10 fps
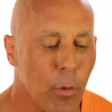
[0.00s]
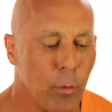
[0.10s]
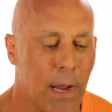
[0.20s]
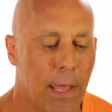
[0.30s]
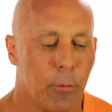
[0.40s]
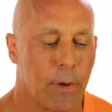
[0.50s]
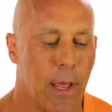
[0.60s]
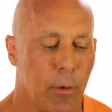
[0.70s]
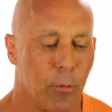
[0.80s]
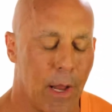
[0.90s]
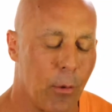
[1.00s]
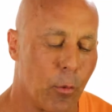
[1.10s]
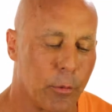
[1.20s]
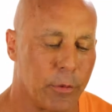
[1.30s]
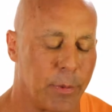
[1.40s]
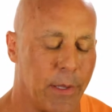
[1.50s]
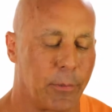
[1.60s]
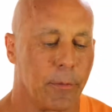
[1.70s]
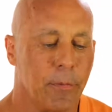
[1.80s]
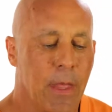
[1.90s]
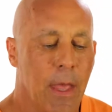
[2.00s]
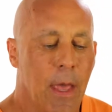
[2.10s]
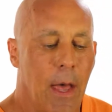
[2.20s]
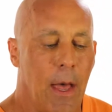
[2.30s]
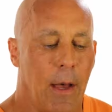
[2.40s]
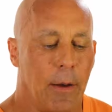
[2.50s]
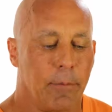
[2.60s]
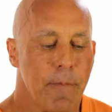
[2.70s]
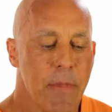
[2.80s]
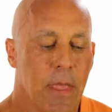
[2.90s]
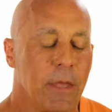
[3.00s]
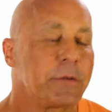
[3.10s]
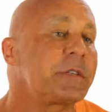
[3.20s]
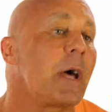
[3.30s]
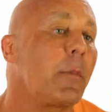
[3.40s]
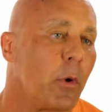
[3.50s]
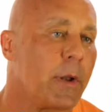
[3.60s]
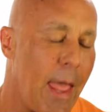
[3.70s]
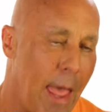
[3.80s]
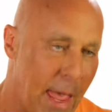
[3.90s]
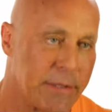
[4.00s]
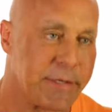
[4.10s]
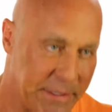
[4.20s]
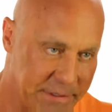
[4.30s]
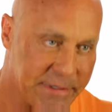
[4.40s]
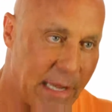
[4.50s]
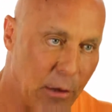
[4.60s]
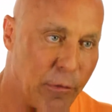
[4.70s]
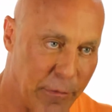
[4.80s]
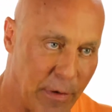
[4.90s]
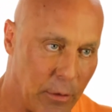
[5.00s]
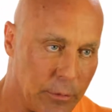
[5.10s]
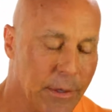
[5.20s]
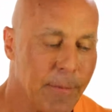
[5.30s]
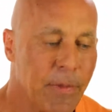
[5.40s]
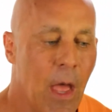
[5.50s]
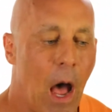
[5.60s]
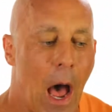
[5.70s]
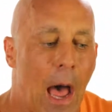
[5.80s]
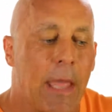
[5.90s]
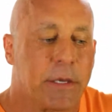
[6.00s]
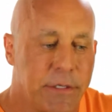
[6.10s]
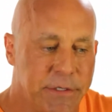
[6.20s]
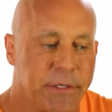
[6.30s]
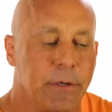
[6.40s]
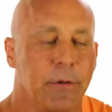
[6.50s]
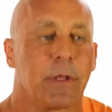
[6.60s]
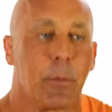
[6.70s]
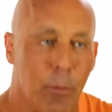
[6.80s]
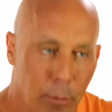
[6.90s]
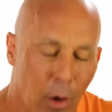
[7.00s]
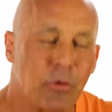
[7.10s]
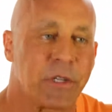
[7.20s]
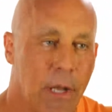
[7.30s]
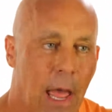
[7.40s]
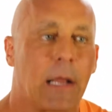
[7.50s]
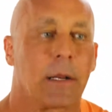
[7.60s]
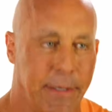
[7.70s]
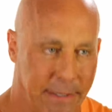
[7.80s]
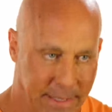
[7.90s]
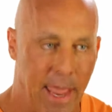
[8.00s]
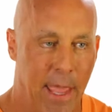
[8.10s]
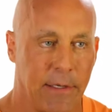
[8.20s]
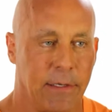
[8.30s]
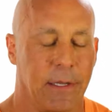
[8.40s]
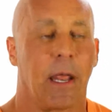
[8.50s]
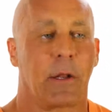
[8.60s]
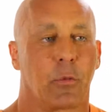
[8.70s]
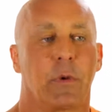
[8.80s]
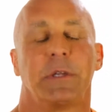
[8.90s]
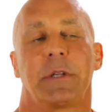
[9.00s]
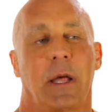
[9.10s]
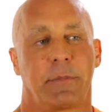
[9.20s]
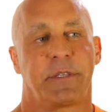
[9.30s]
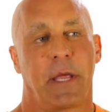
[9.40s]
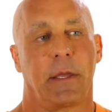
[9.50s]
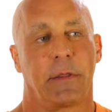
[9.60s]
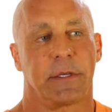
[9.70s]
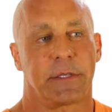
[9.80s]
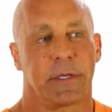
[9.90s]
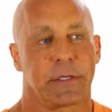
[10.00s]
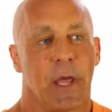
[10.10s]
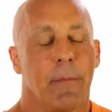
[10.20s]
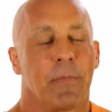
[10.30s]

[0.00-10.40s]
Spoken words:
when I work with people. If someone has a cell phone, I consider them most likely a candidate. And the reason I'm saying this is